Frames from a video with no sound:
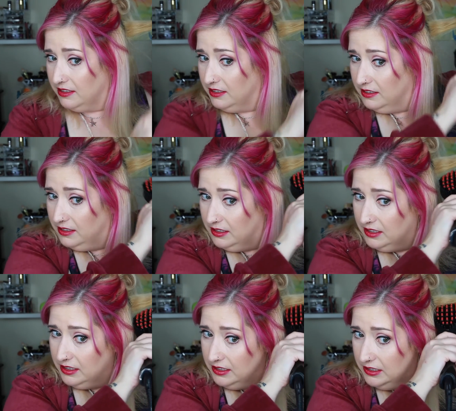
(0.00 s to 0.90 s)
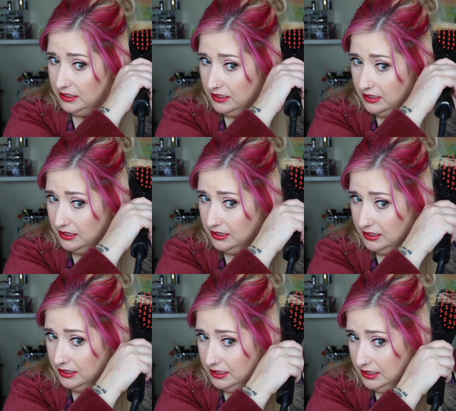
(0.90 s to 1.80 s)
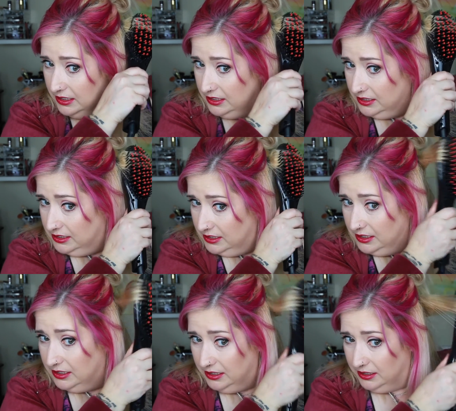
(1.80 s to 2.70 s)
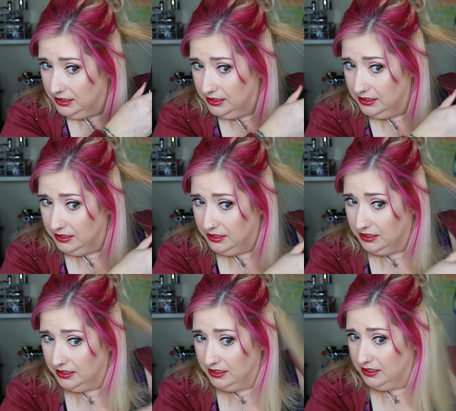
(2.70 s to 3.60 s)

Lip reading: [no speech]